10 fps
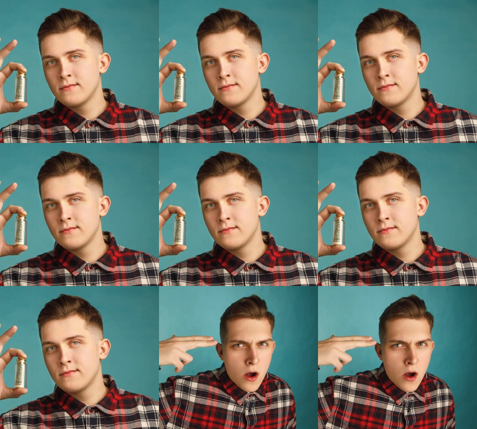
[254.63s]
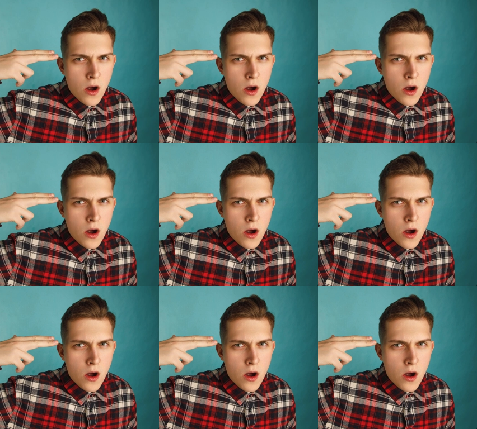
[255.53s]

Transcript: (silence)